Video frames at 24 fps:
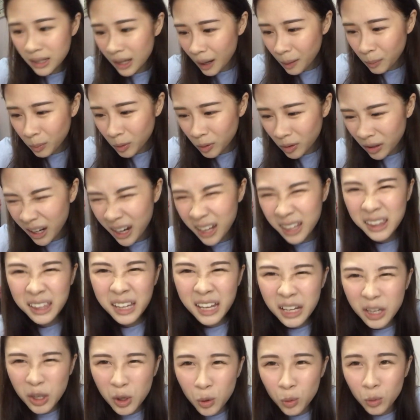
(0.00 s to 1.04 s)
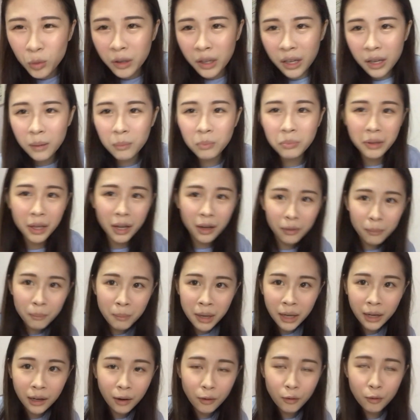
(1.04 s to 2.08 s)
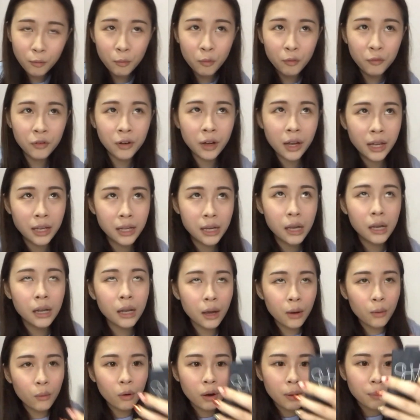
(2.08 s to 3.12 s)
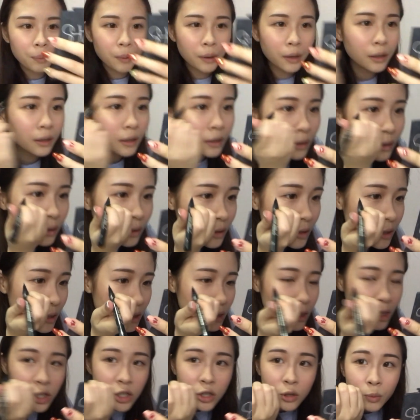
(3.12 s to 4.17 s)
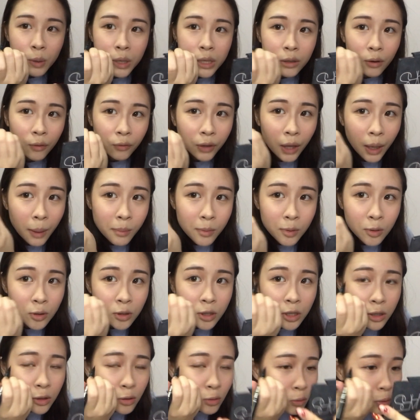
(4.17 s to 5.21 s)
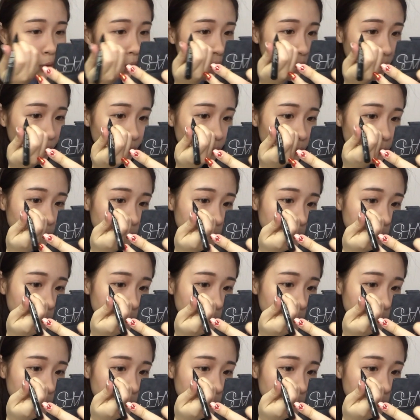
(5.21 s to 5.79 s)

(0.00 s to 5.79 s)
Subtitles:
time to like take Q-tip, take makeup remover, and then like wipe it? Such a waste of time. So just do that.